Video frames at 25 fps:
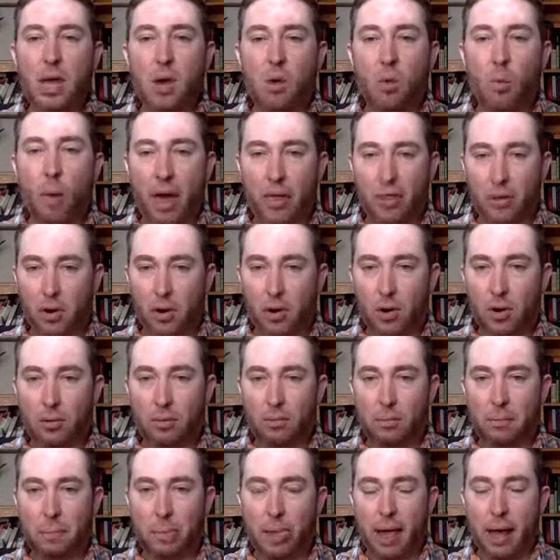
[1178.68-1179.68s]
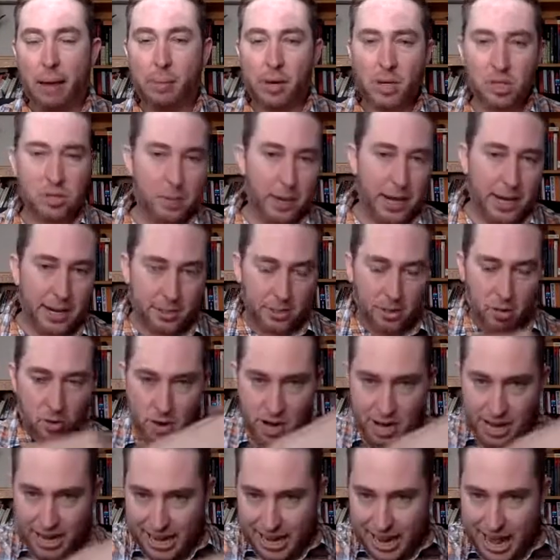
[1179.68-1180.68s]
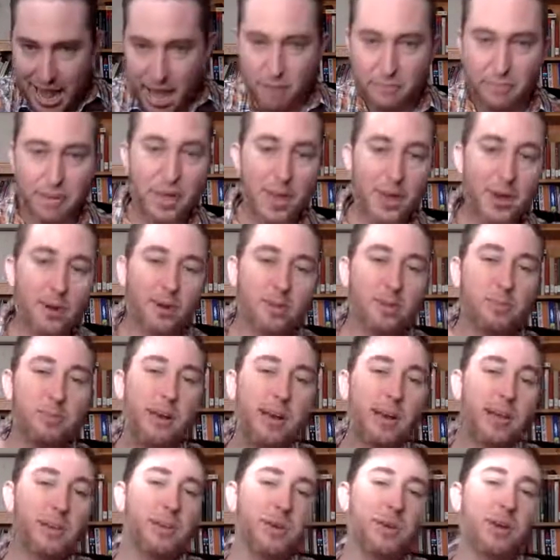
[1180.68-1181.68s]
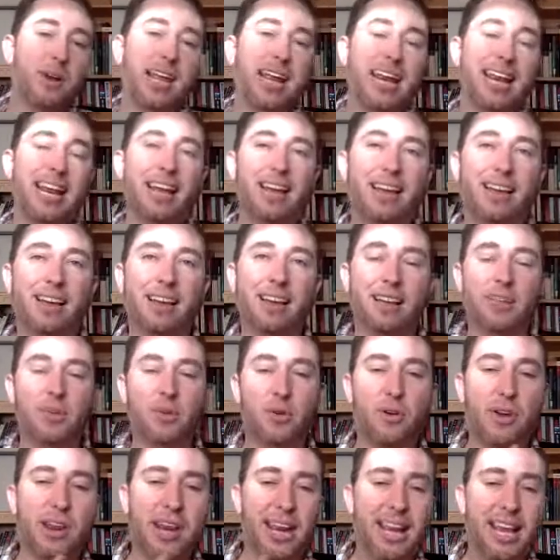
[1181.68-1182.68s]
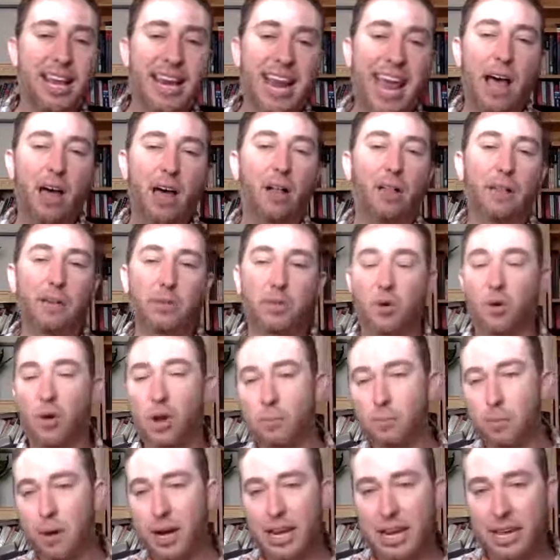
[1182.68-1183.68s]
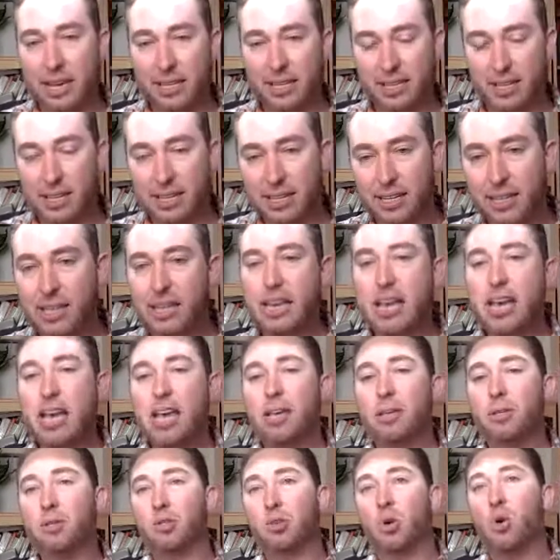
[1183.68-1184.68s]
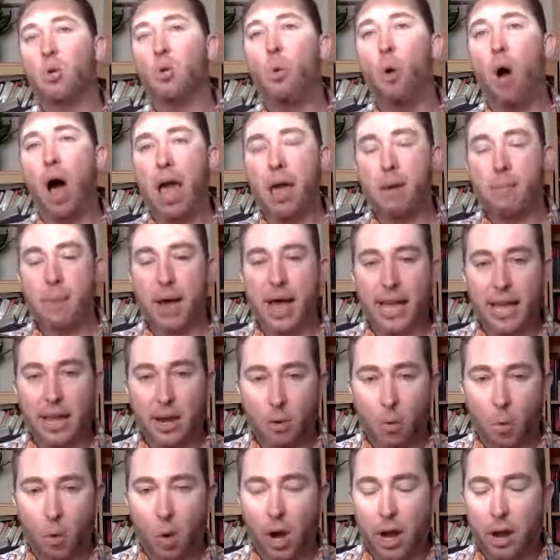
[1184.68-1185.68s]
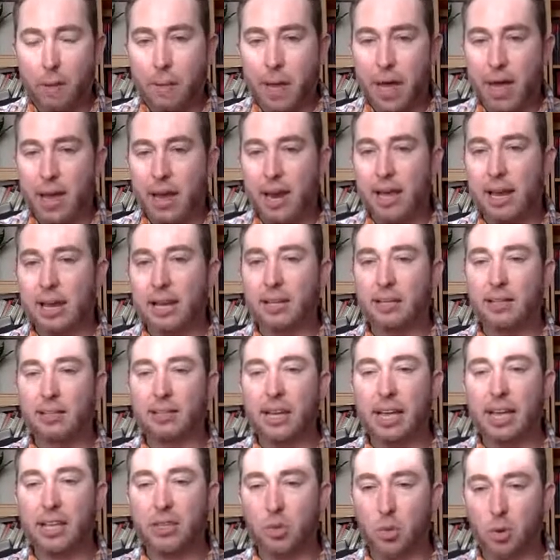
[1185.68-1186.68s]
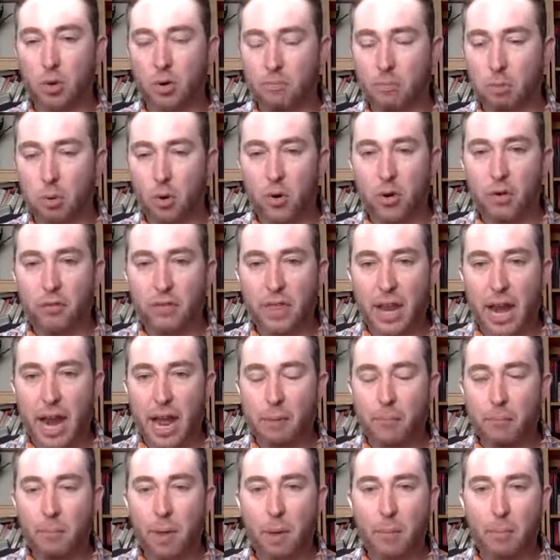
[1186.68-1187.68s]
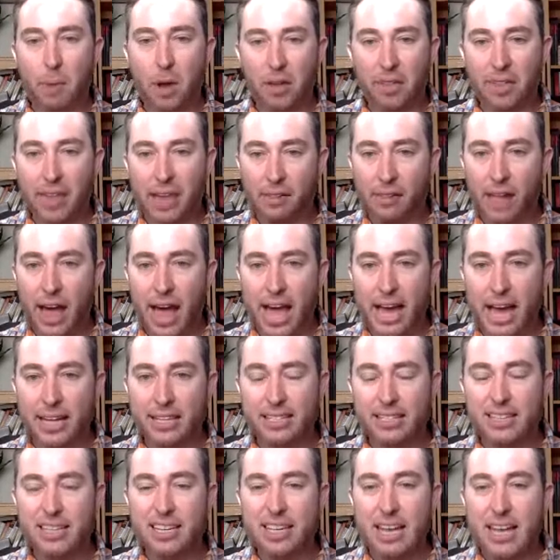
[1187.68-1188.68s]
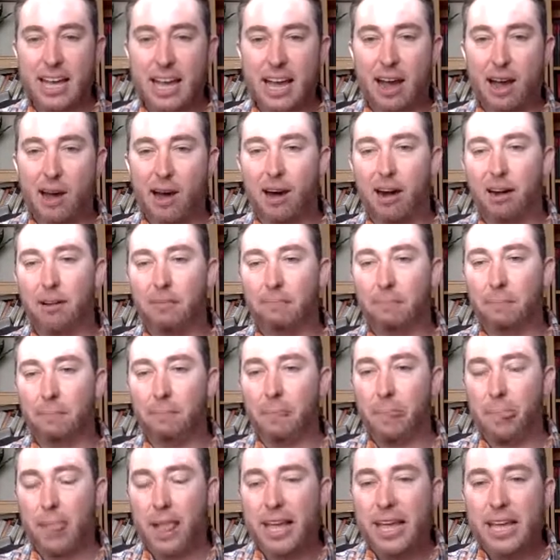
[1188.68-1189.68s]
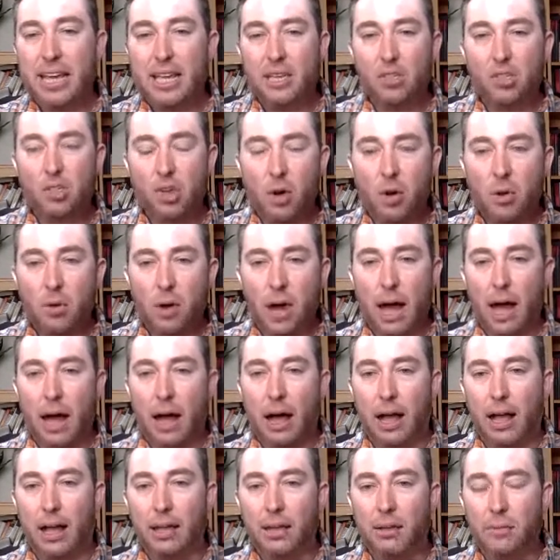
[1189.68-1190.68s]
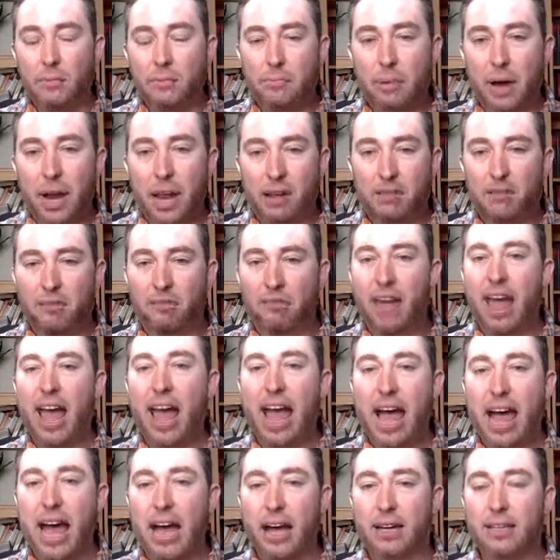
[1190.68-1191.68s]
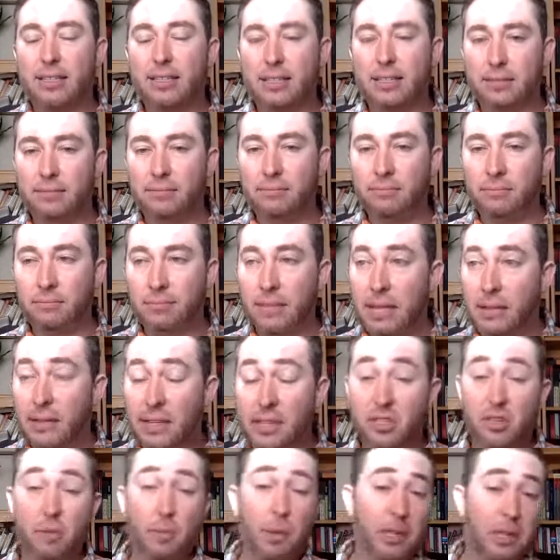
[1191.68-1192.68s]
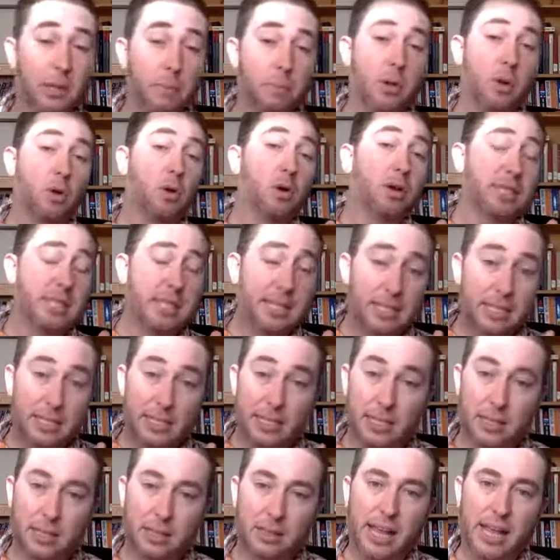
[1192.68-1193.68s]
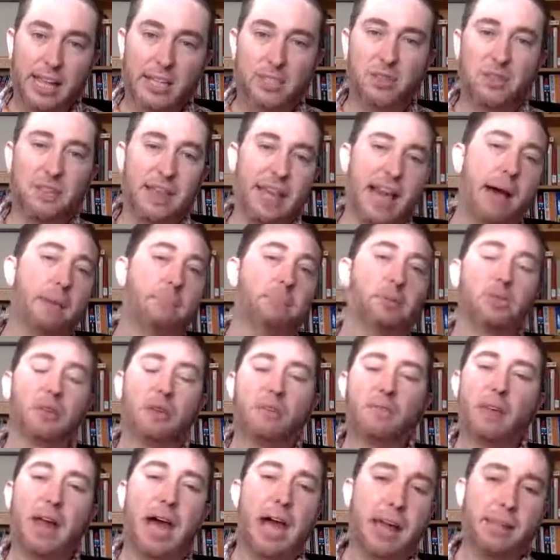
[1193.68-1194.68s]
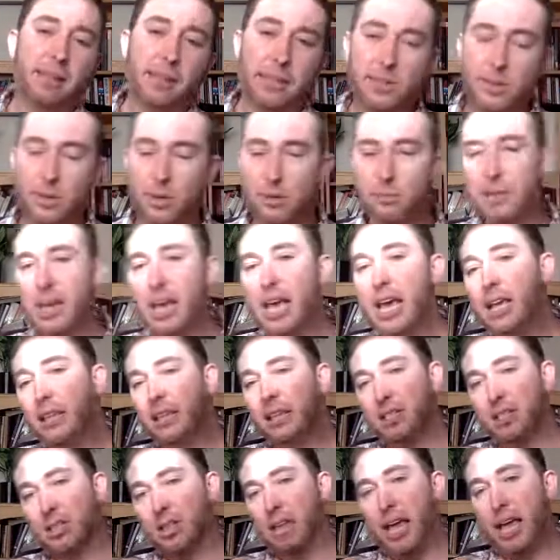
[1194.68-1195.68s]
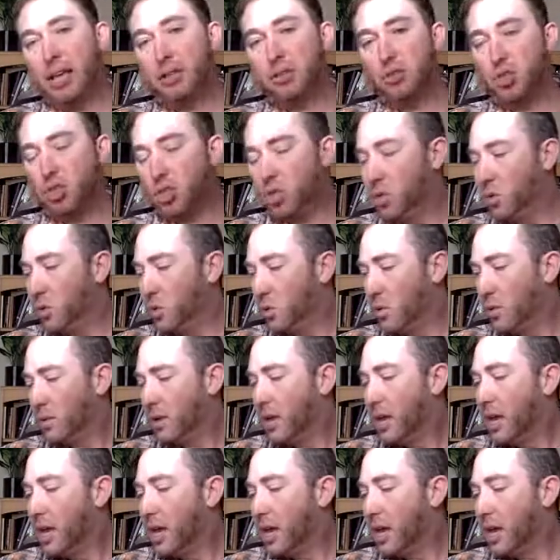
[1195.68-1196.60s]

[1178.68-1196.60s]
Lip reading: whether I'm going to spend eternity in heaven or spend eternity in hell is already predestined. So why am I going to worry about it and sort of prove that I'm among the elect? But in fact, at least among the Puritans, this led to the opposite of nihilism. This led to